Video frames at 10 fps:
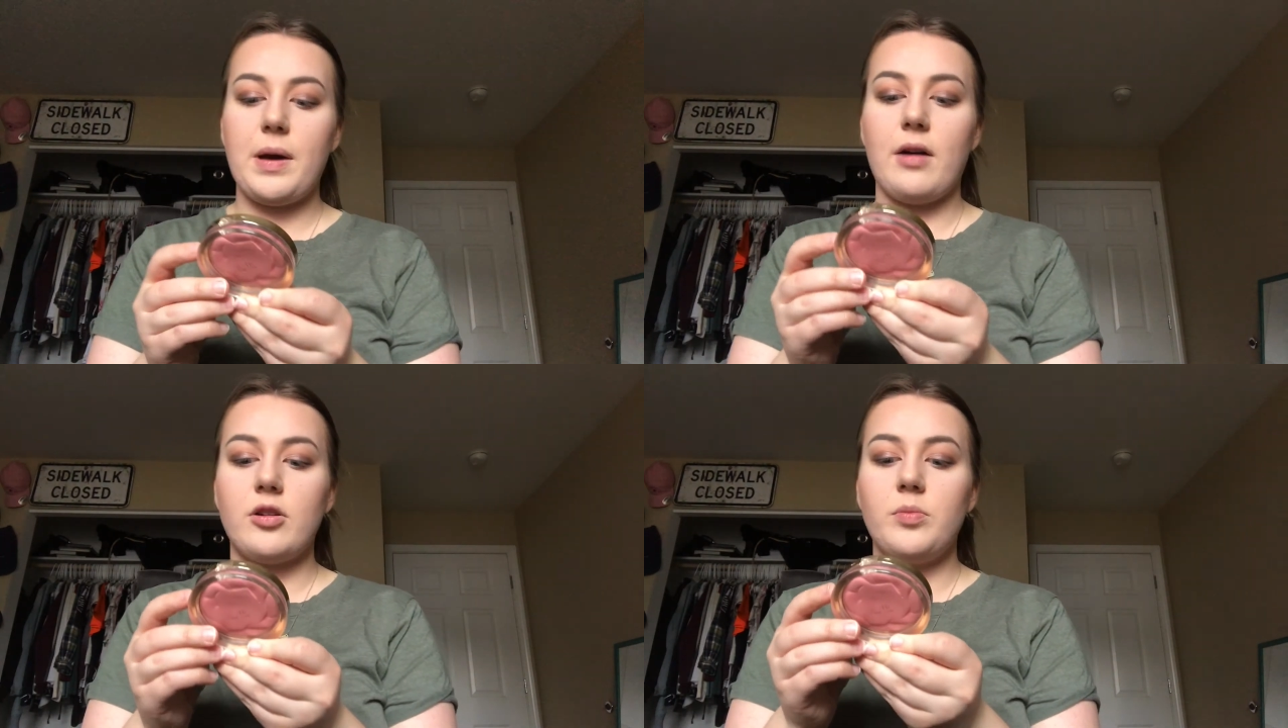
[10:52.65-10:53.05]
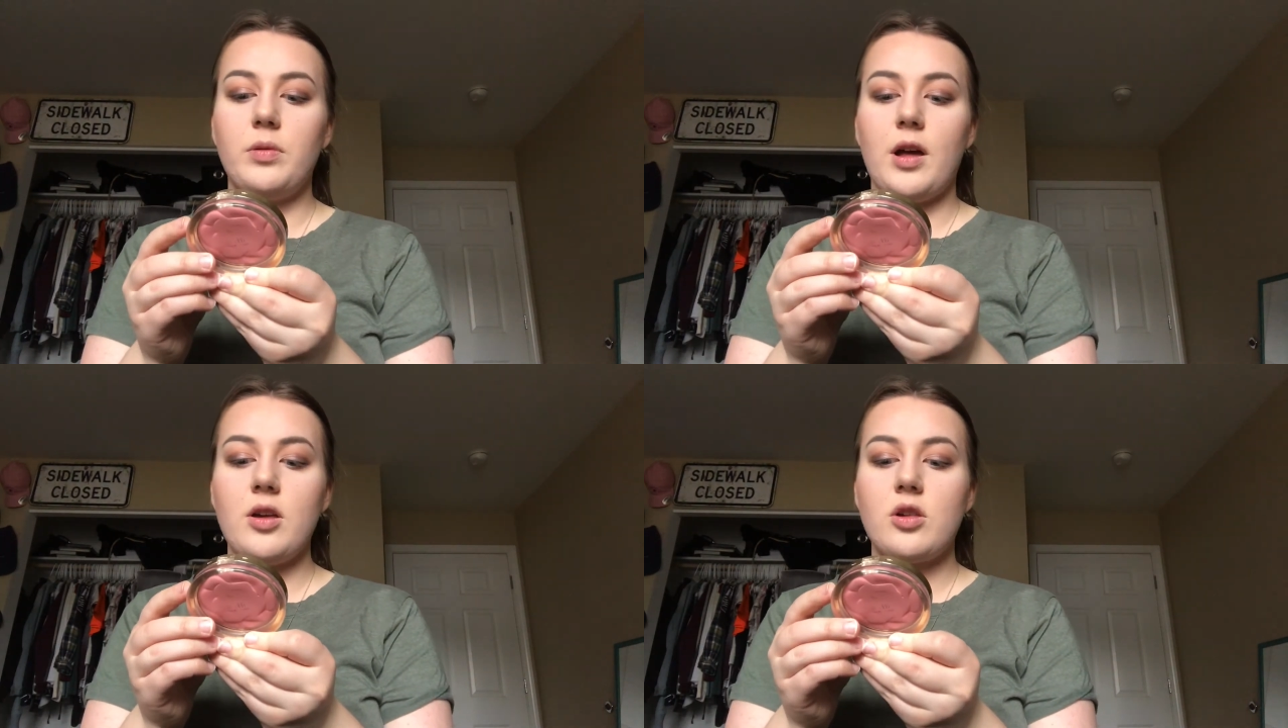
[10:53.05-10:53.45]
Powder
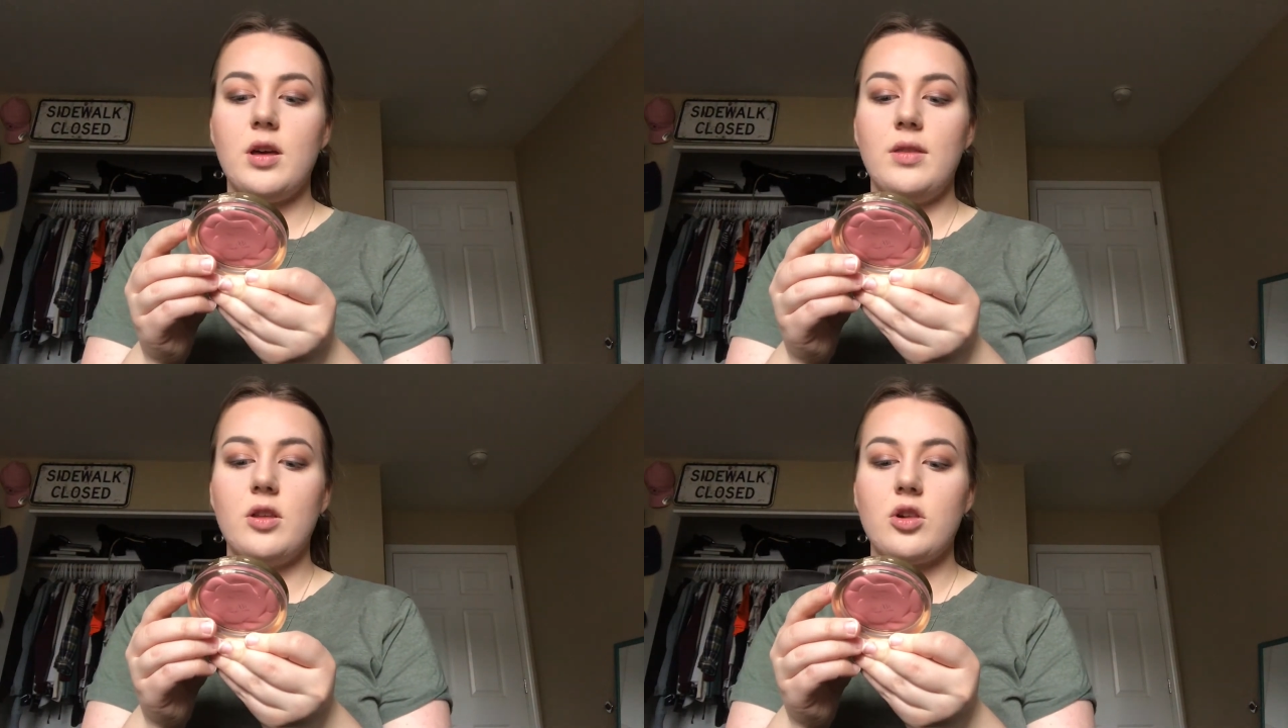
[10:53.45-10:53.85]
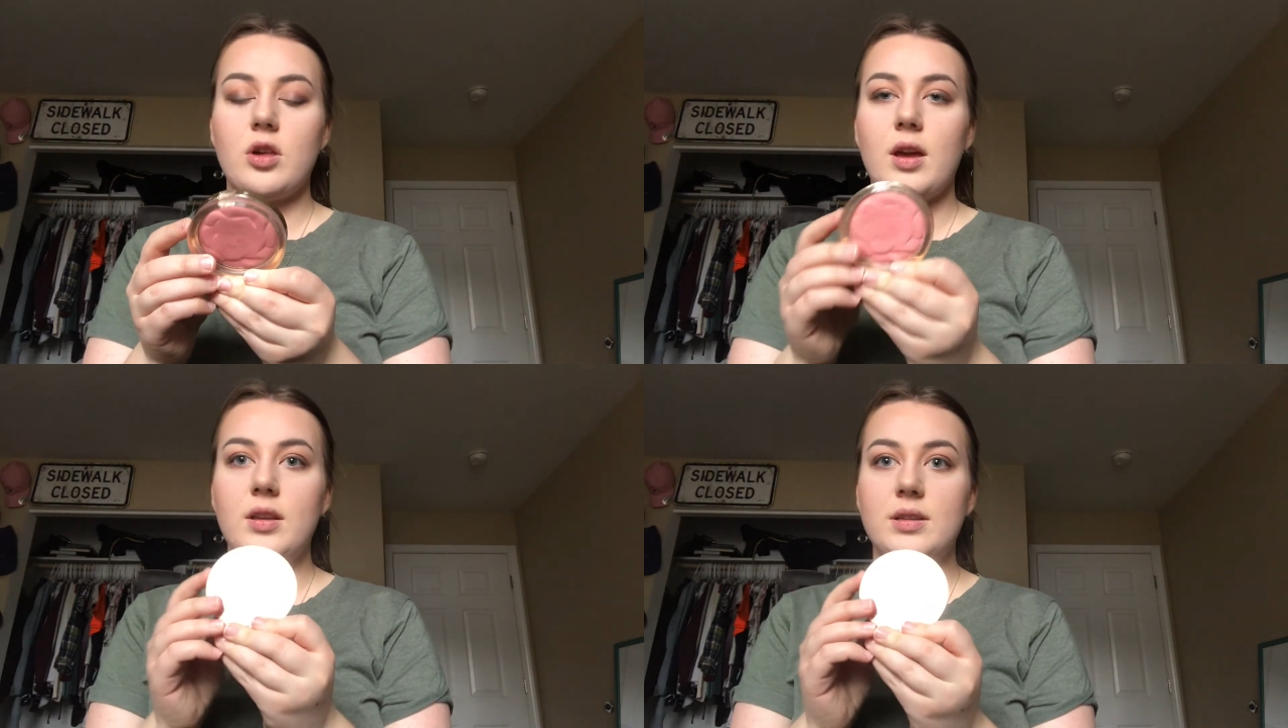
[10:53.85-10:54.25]
Blush in the
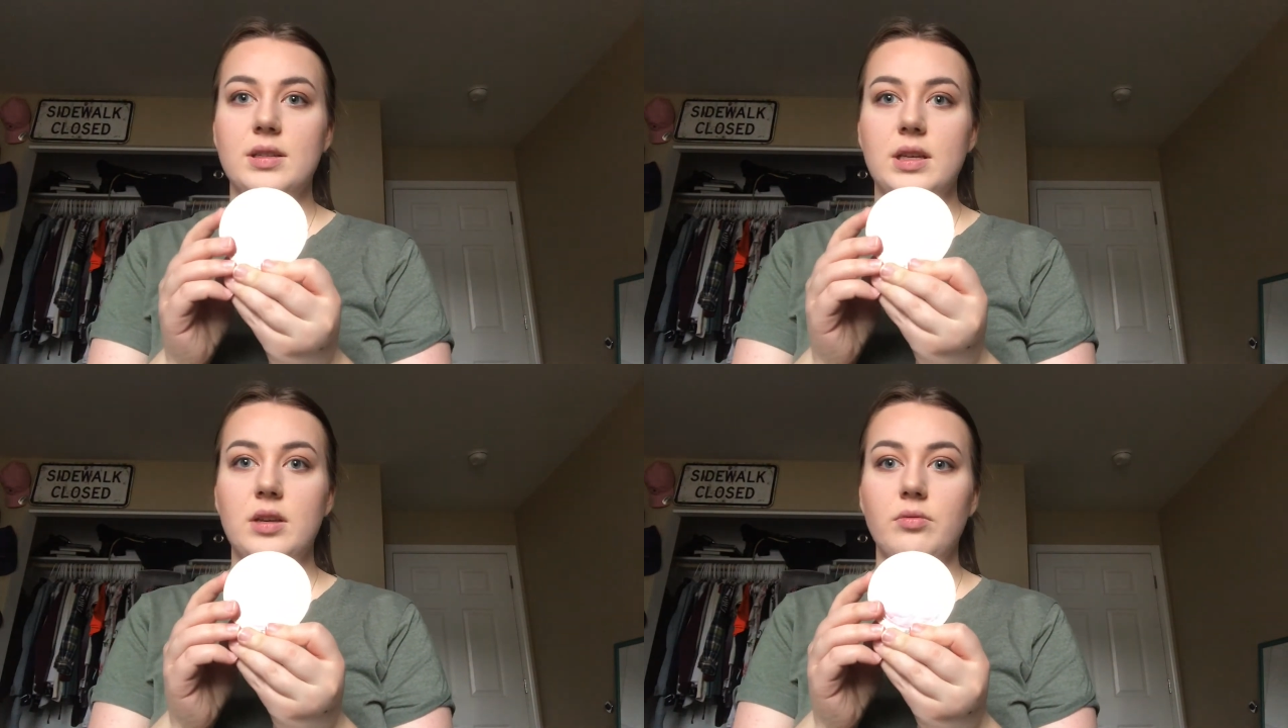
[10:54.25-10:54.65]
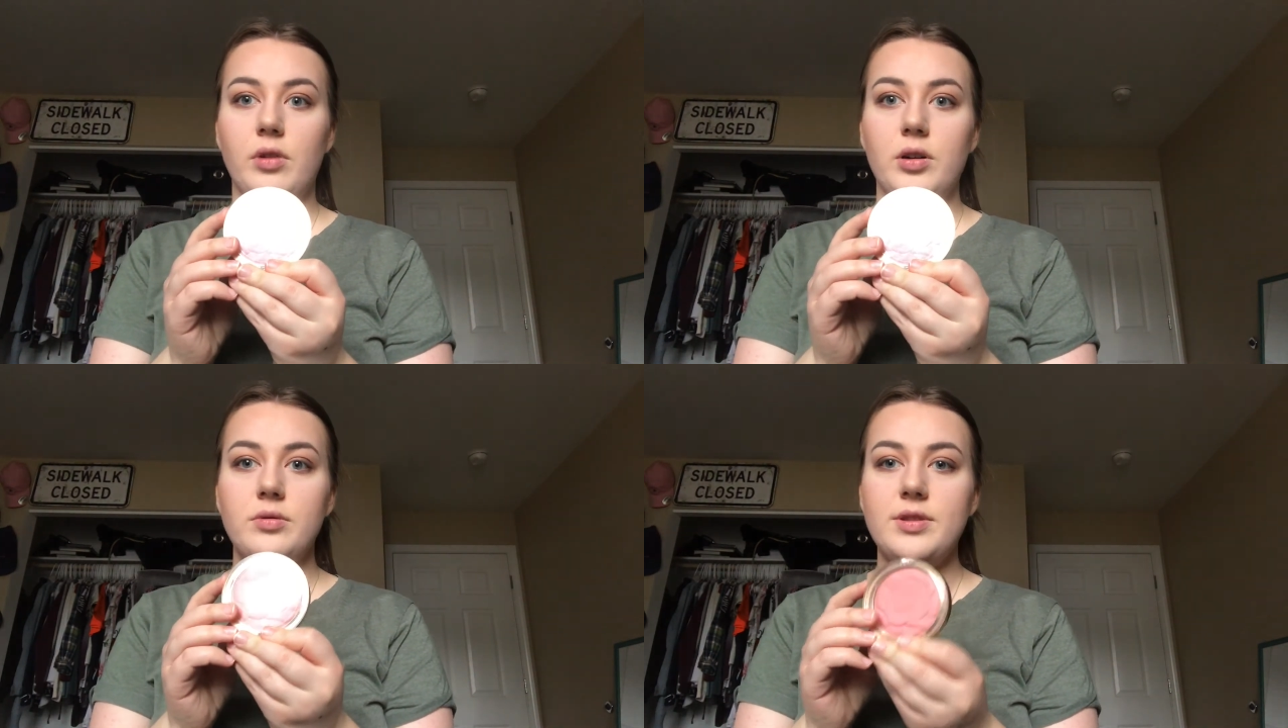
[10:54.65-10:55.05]
shade Tea
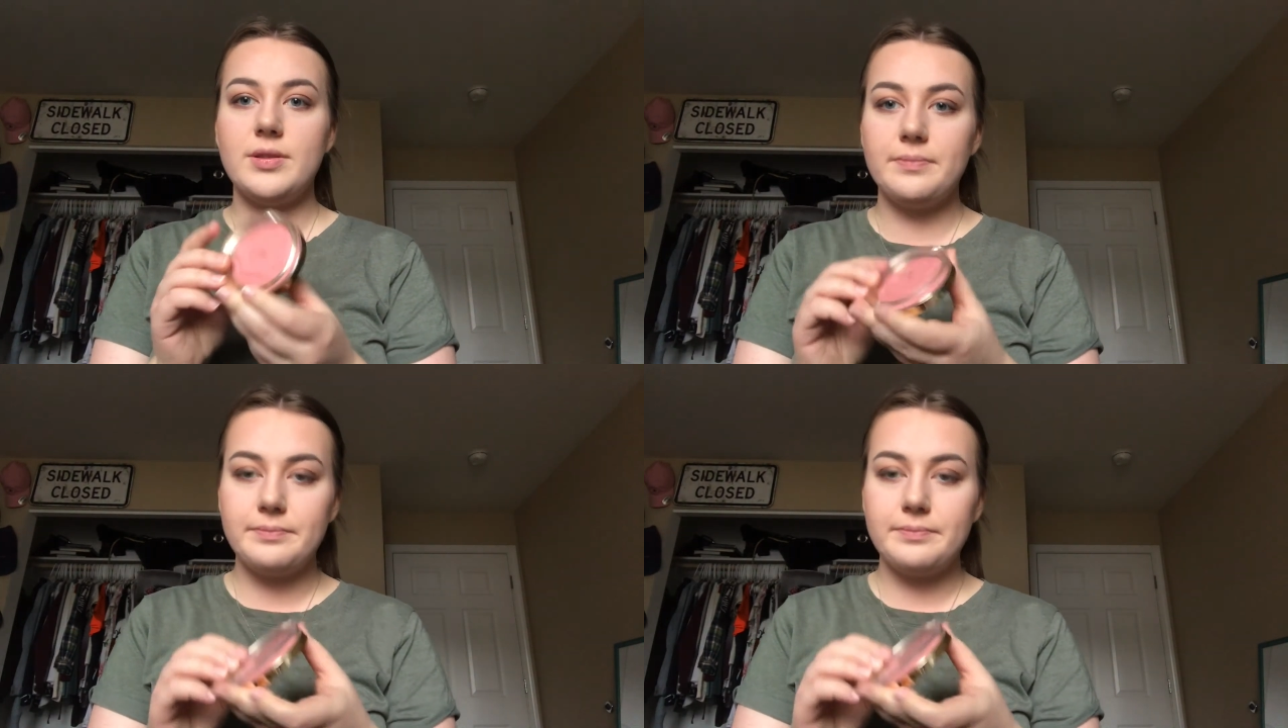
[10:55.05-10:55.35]
Rose.